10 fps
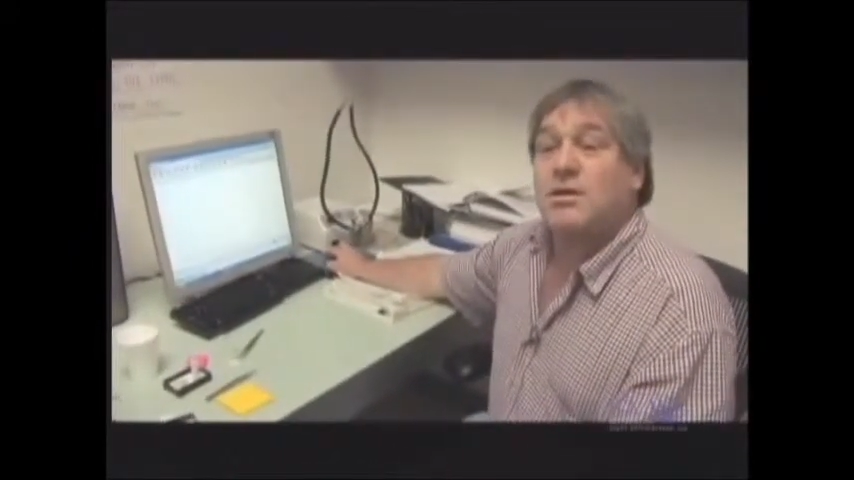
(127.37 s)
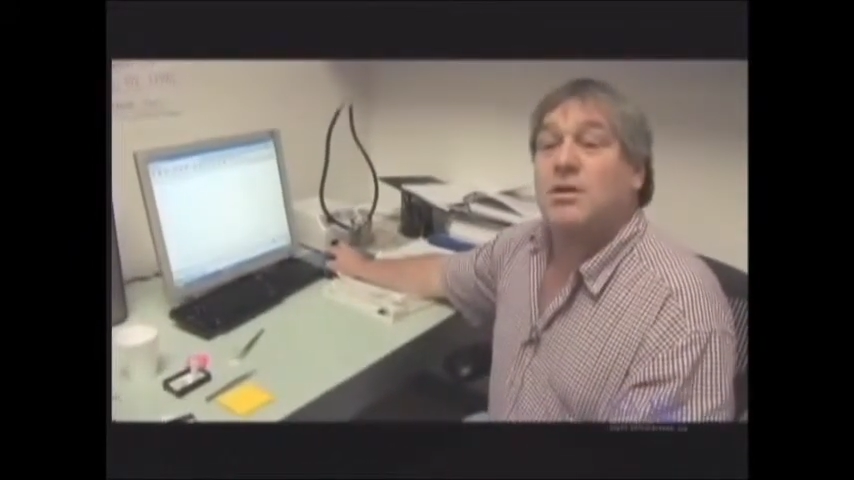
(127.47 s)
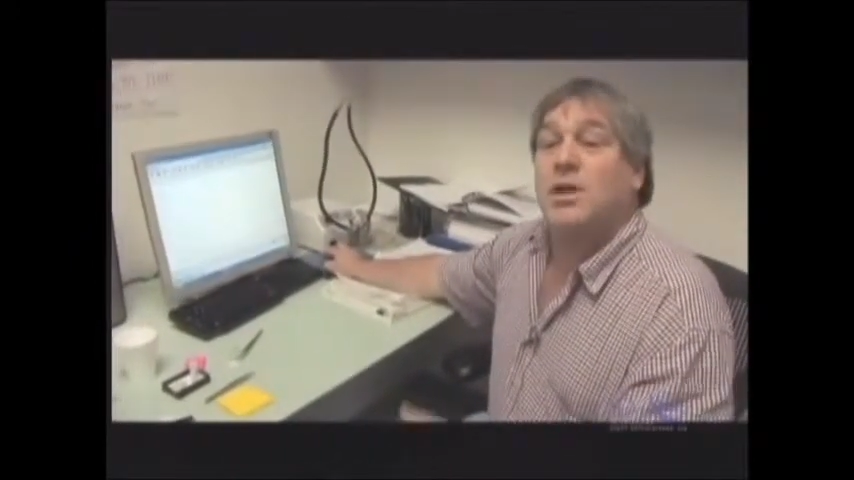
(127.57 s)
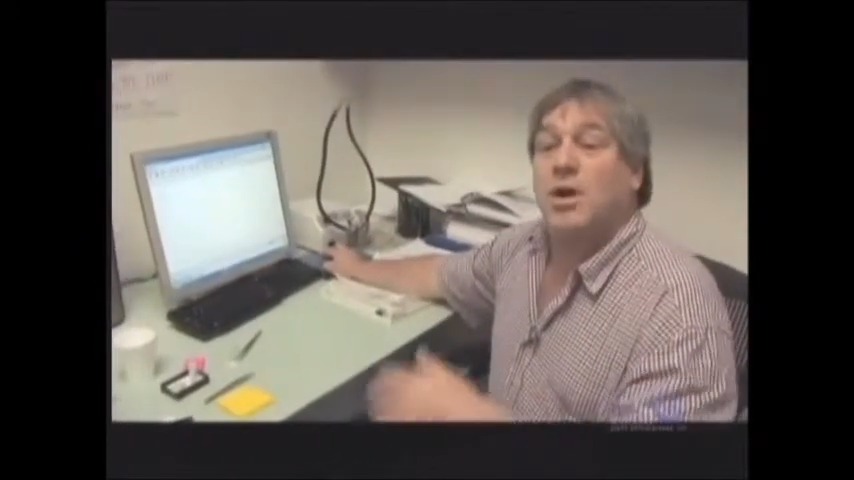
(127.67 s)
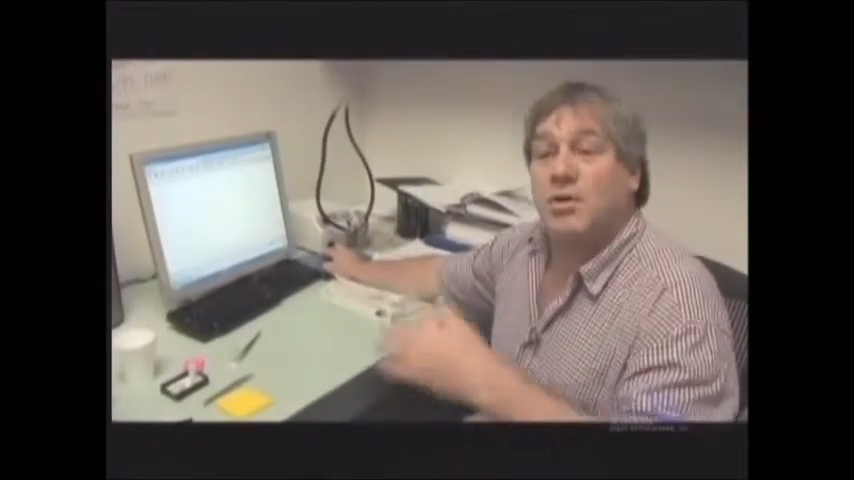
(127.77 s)

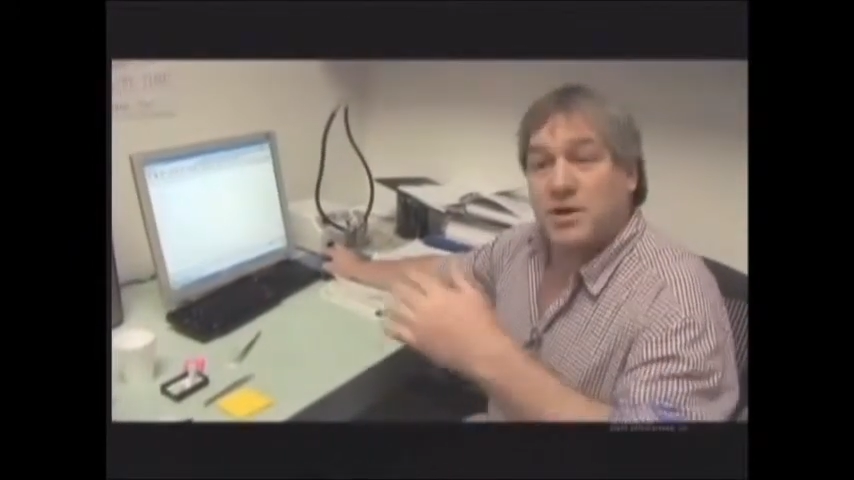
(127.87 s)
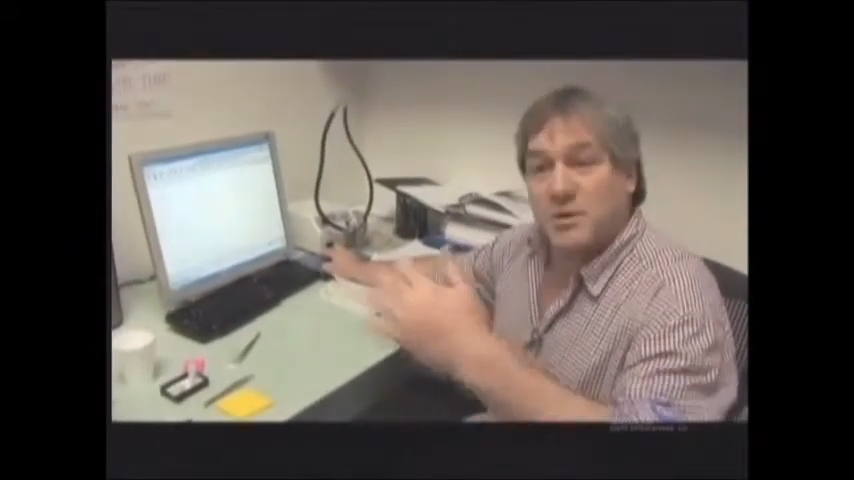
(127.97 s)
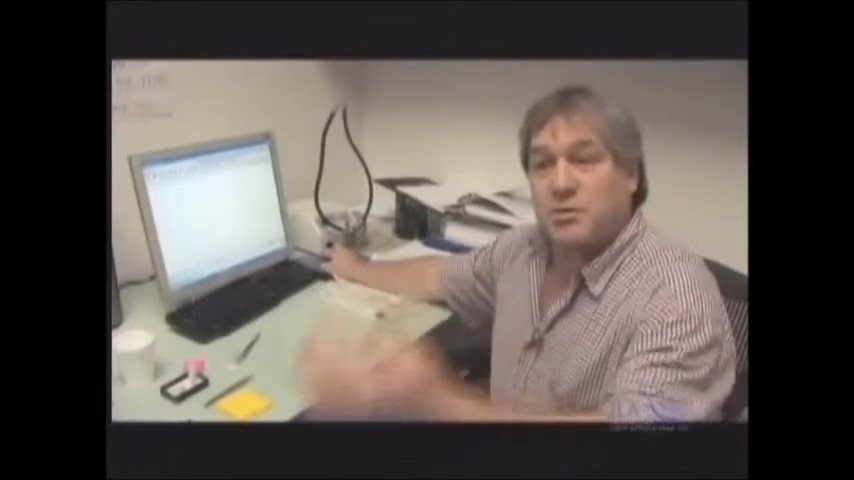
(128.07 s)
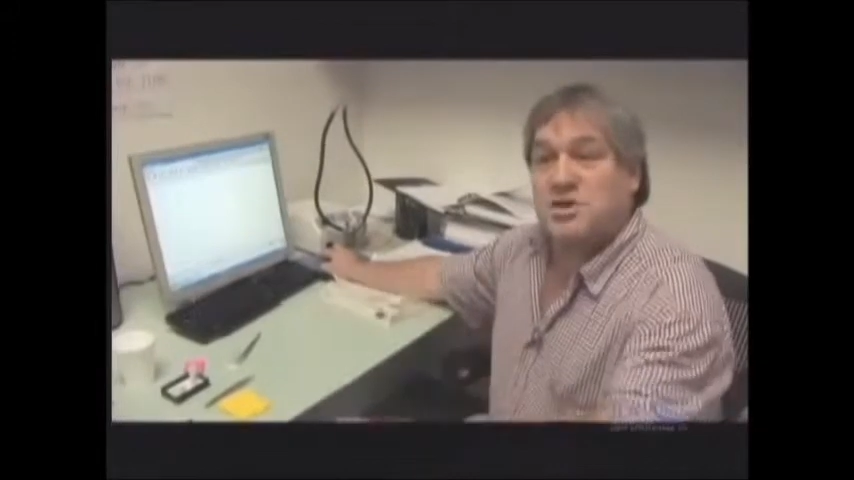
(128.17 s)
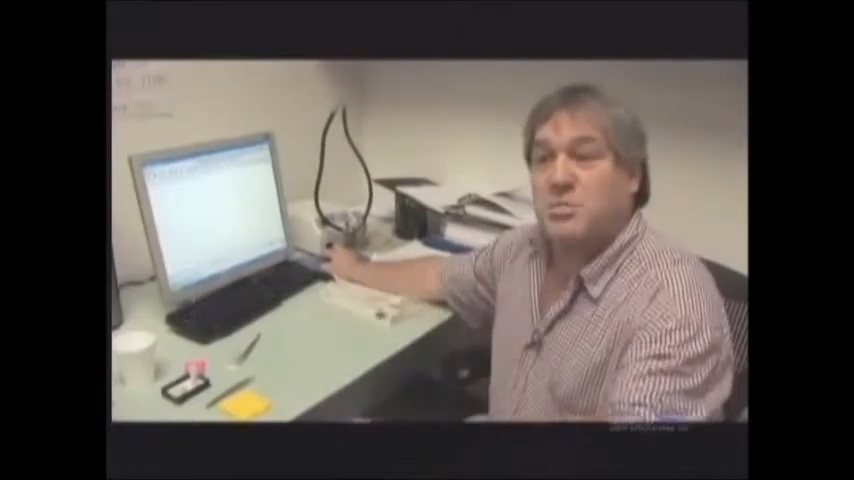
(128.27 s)
glowed
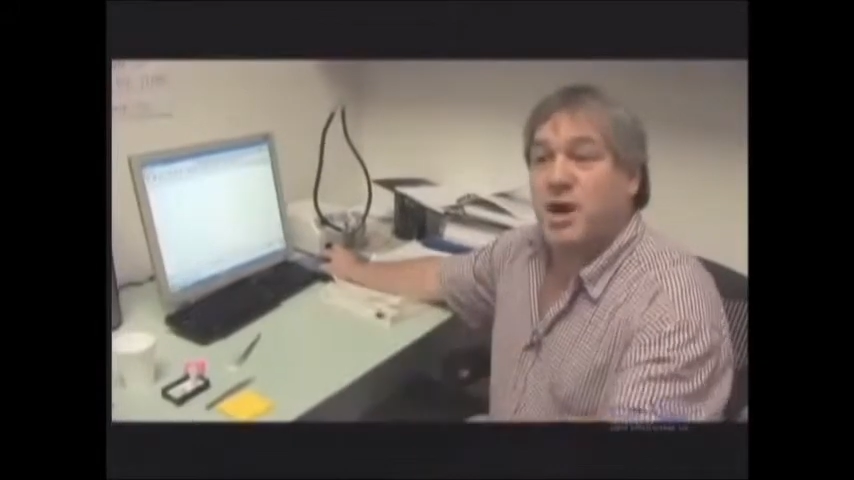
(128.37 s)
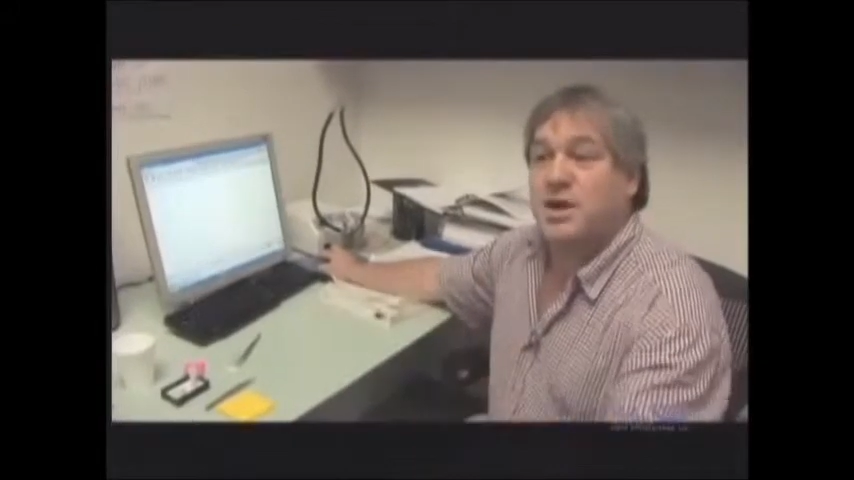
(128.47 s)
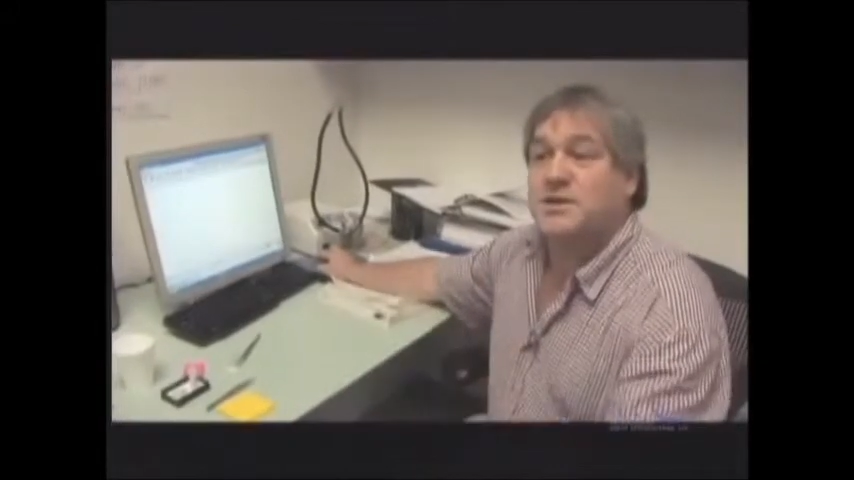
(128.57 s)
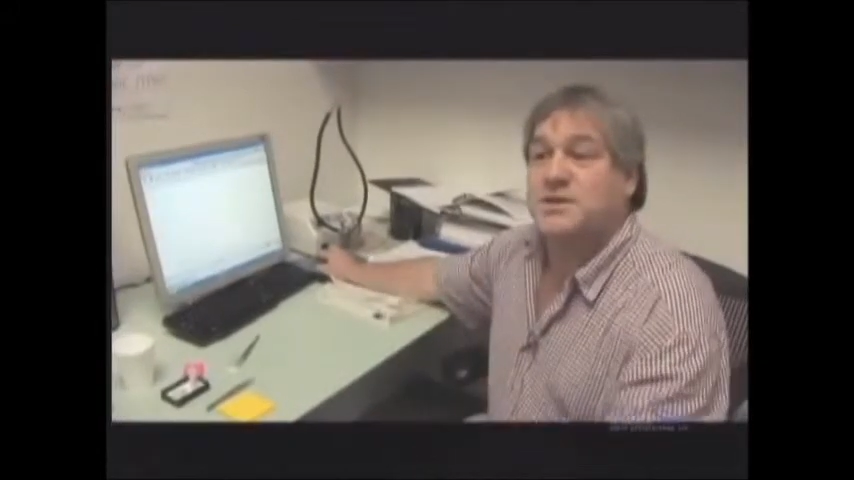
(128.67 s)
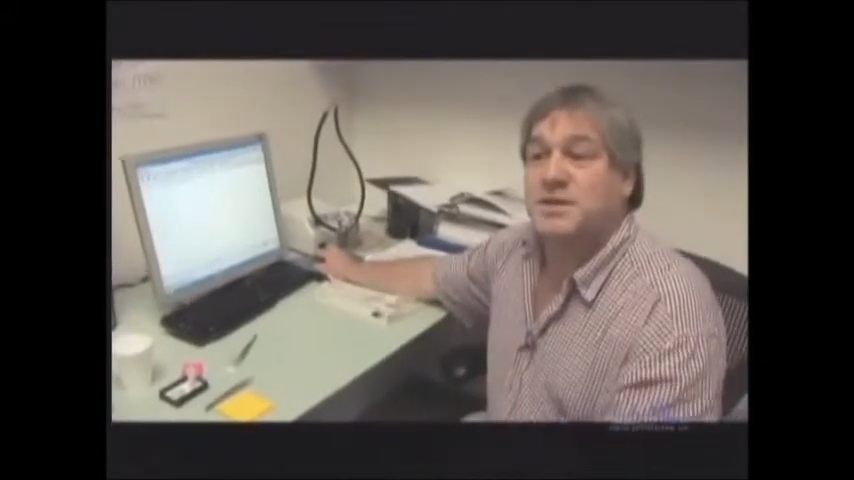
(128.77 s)
in
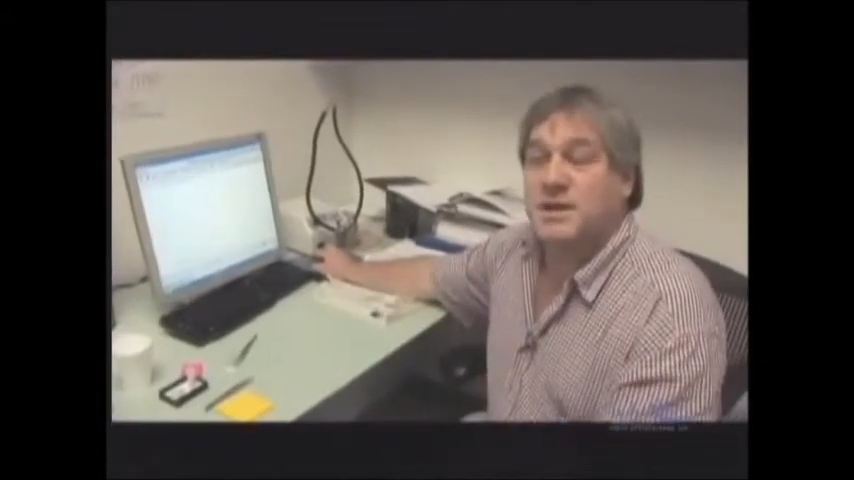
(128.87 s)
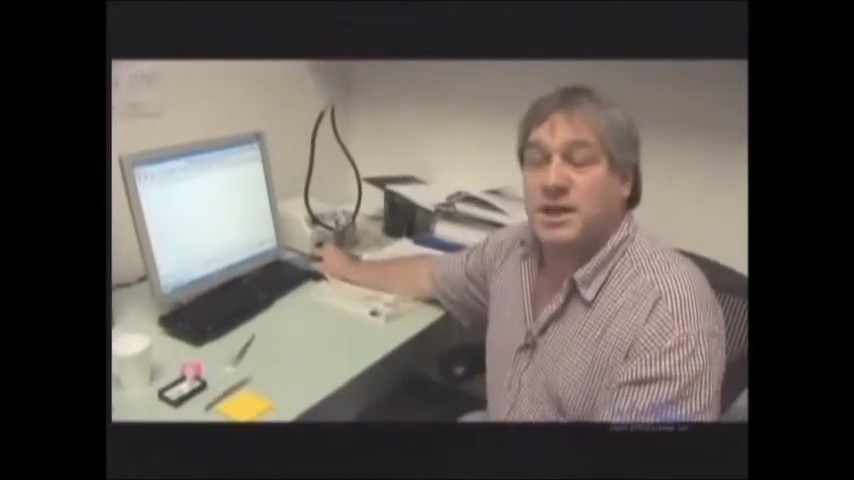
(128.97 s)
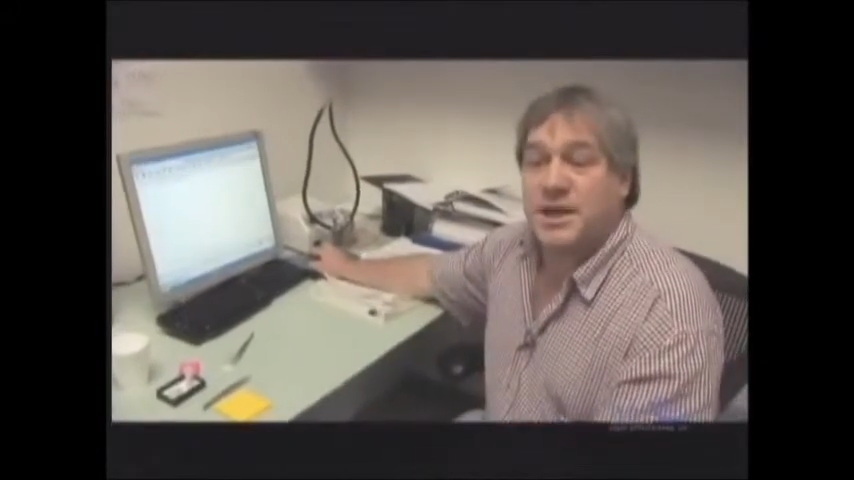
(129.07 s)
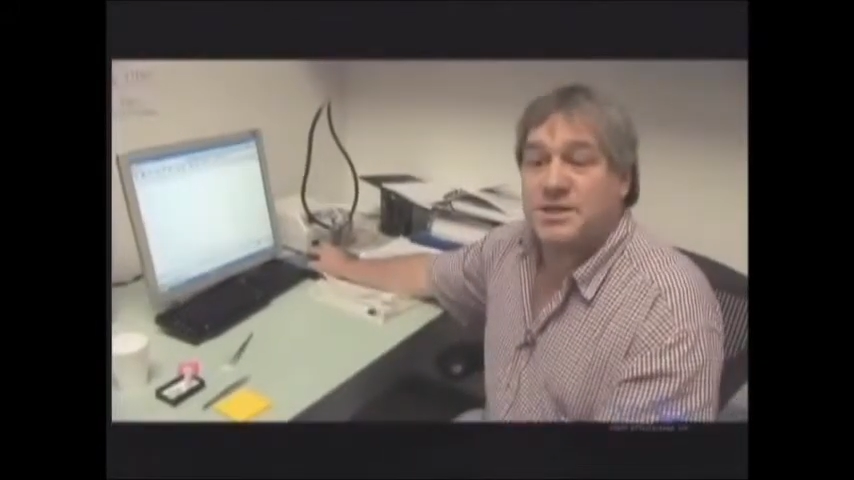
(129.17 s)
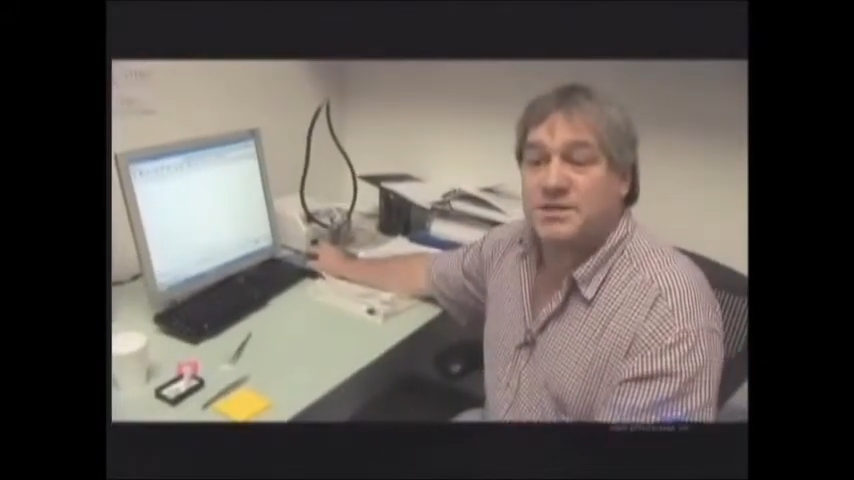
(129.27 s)
response to the
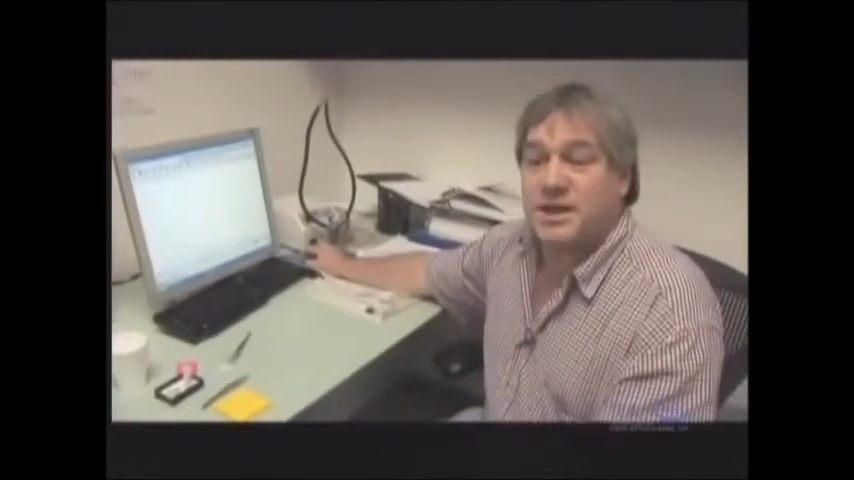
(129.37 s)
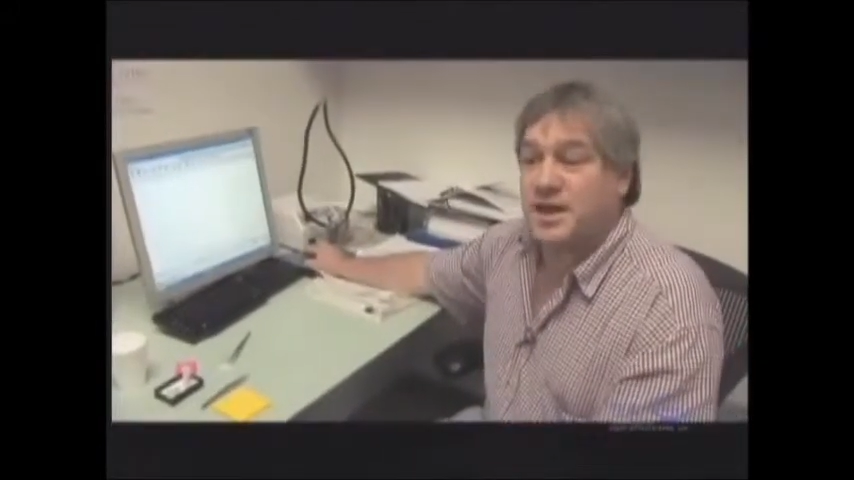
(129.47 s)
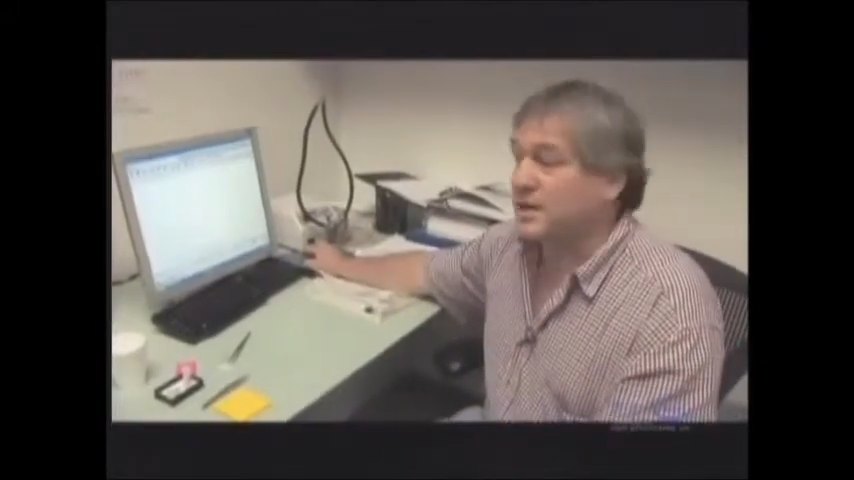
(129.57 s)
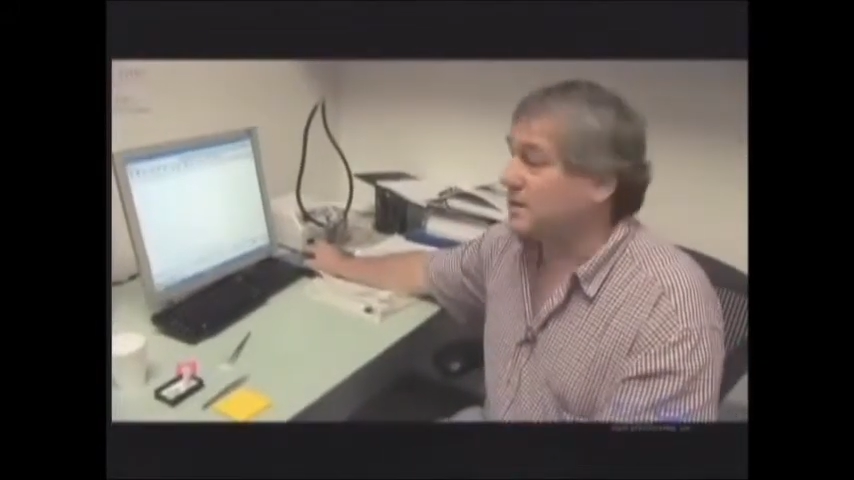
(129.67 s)
laser light,